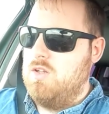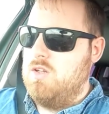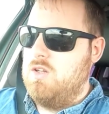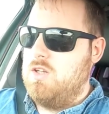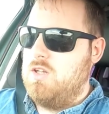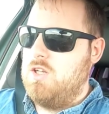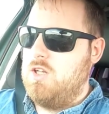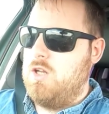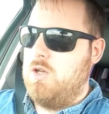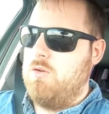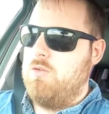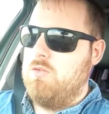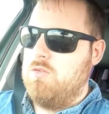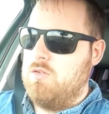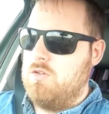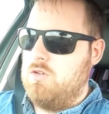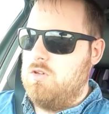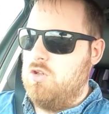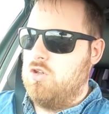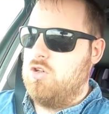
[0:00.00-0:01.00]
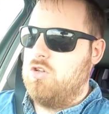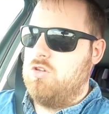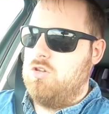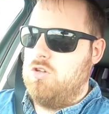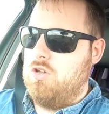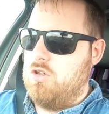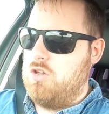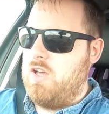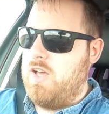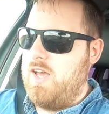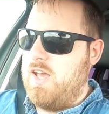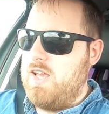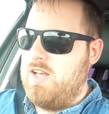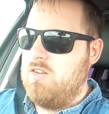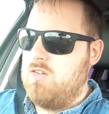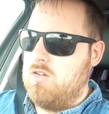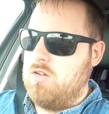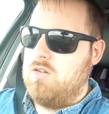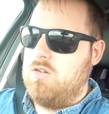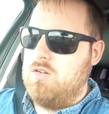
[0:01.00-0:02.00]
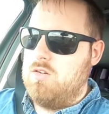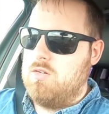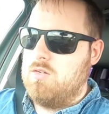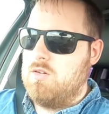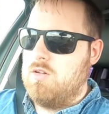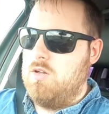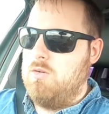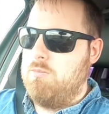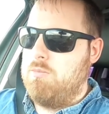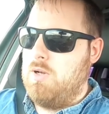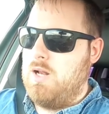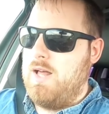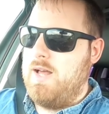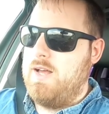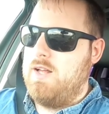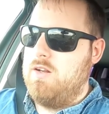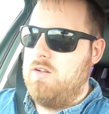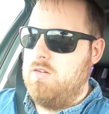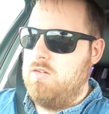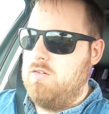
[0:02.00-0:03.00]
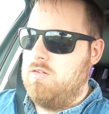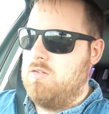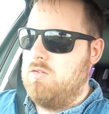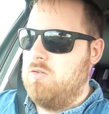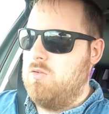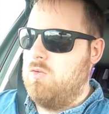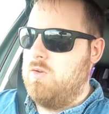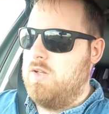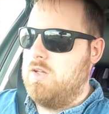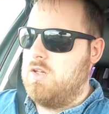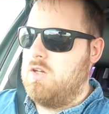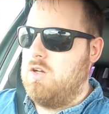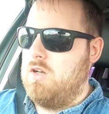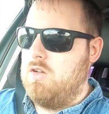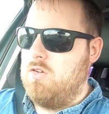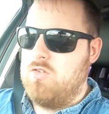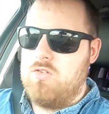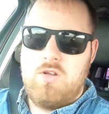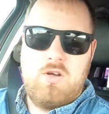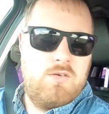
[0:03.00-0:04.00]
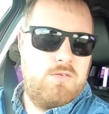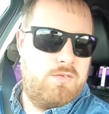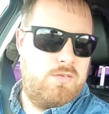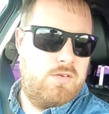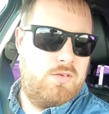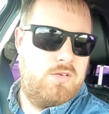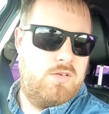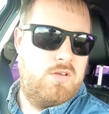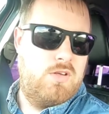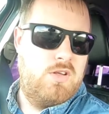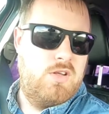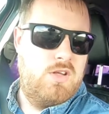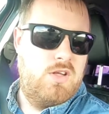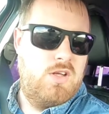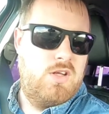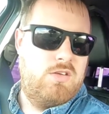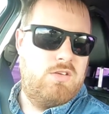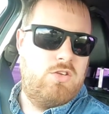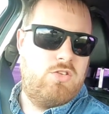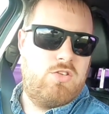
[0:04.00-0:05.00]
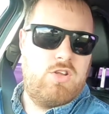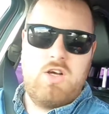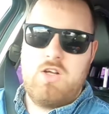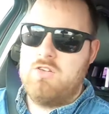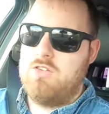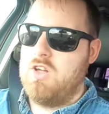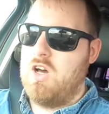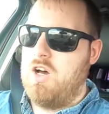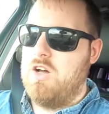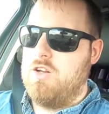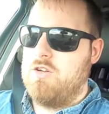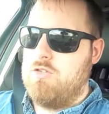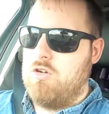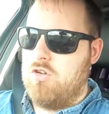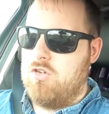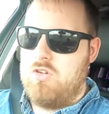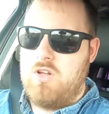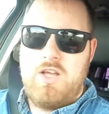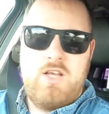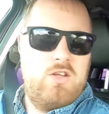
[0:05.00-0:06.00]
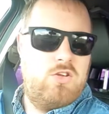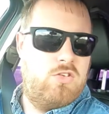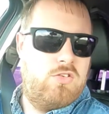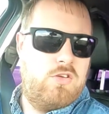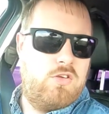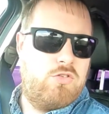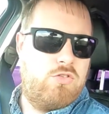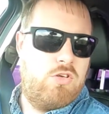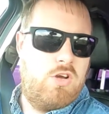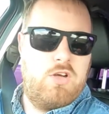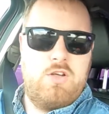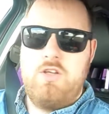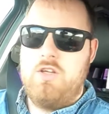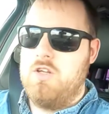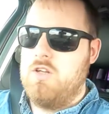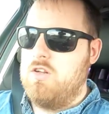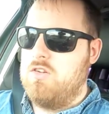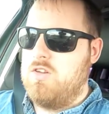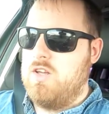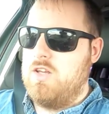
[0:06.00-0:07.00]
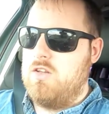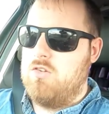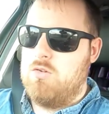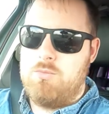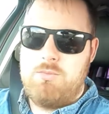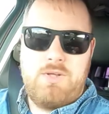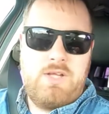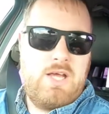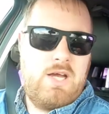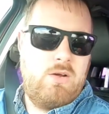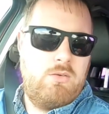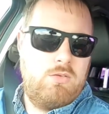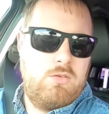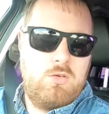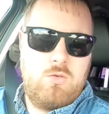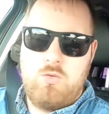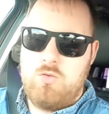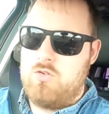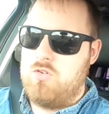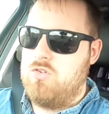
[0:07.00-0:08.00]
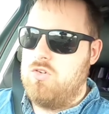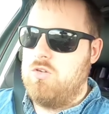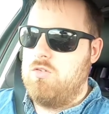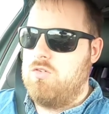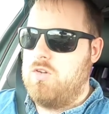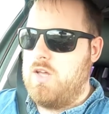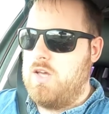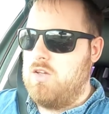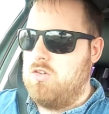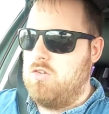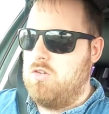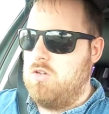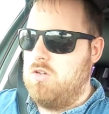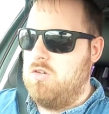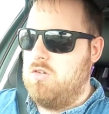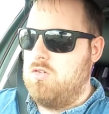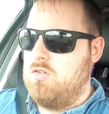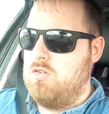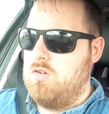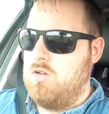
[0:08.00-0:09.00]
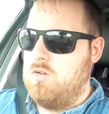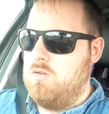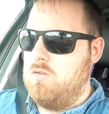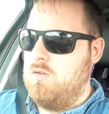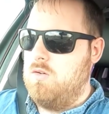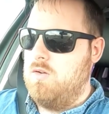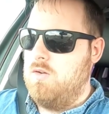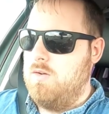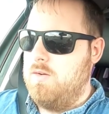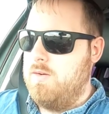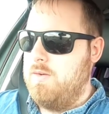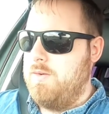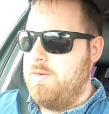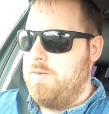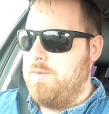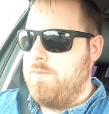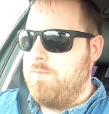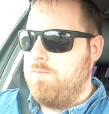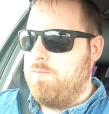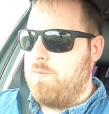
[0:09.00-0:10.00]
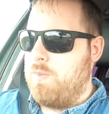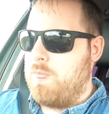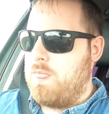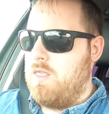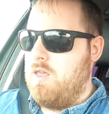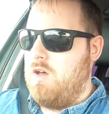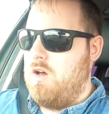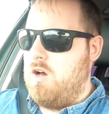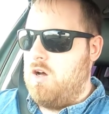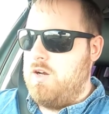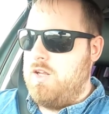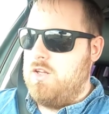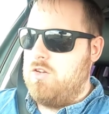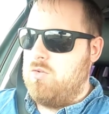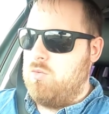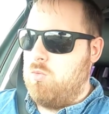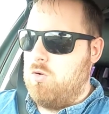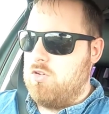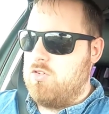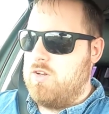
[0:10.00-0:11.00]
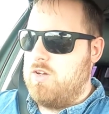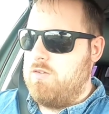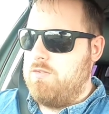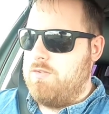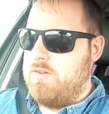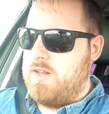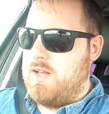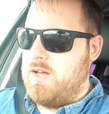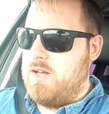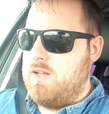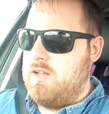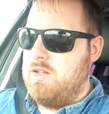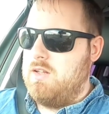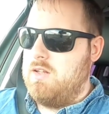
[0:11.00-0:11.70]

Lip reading: you know, look ahead and plan and all that kind of stuff, and you start darting across lanes in the truck, you're going to take somebody out and cause a serious accident. So I need to watch out for that.